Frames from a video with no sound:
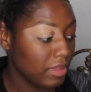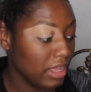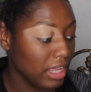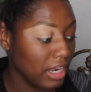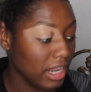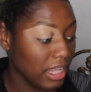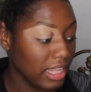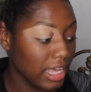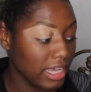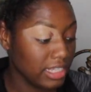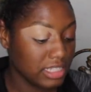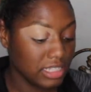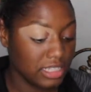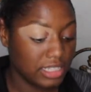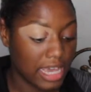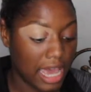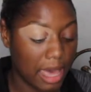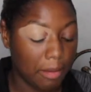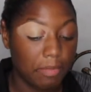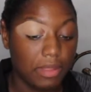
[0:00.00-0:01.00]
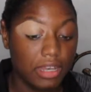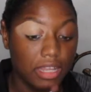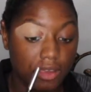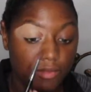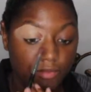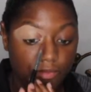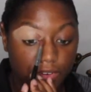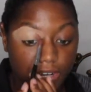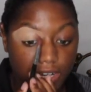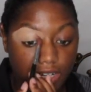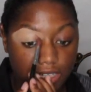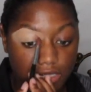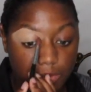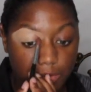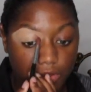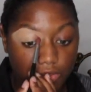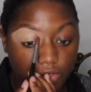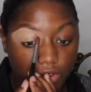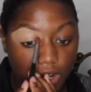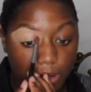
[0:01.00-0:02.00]
And I like to tap it in first
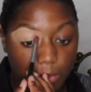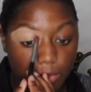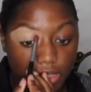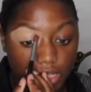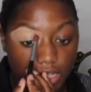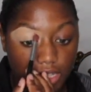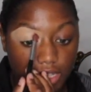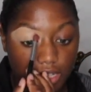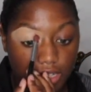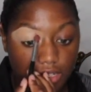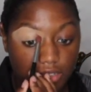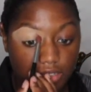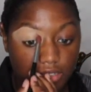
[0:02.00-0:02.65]
before I blend it.